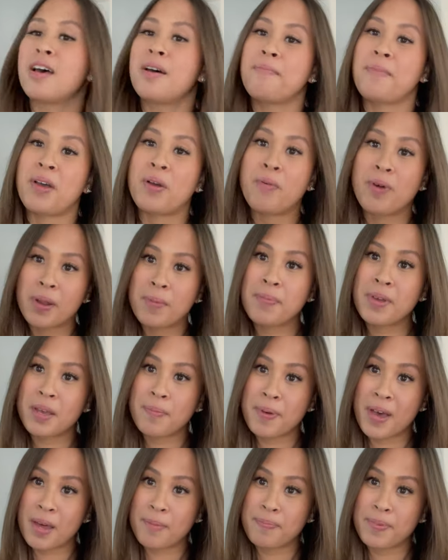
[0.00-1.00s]
My one
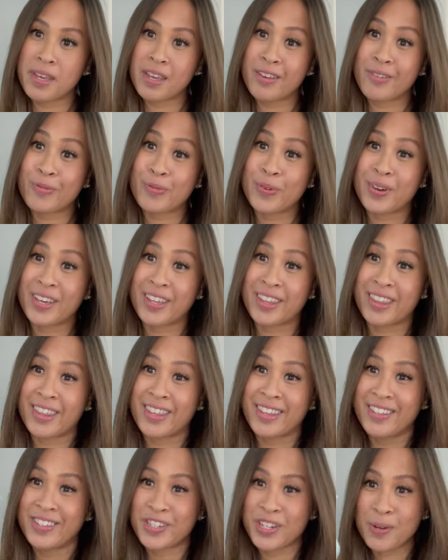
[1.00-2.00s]
big pet peeve with
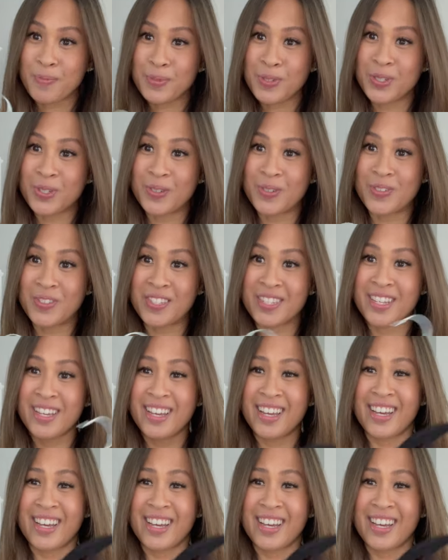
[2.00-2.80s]
jumpsuits